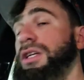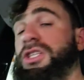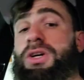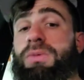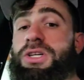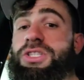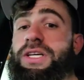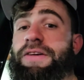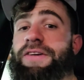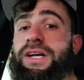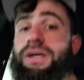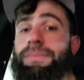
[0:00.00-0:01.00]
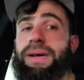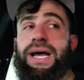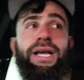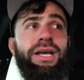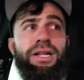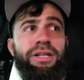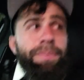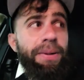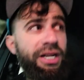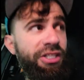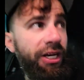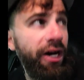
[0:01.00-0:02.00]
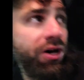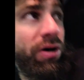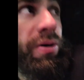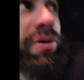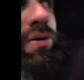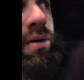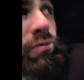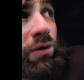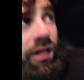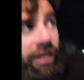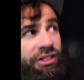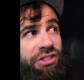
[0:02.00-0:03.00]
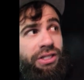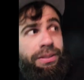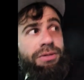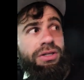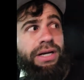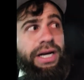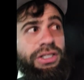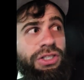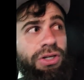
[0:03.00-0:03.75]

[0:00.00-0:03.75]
So we'll see if I come back. It depends how well I sleep tonight.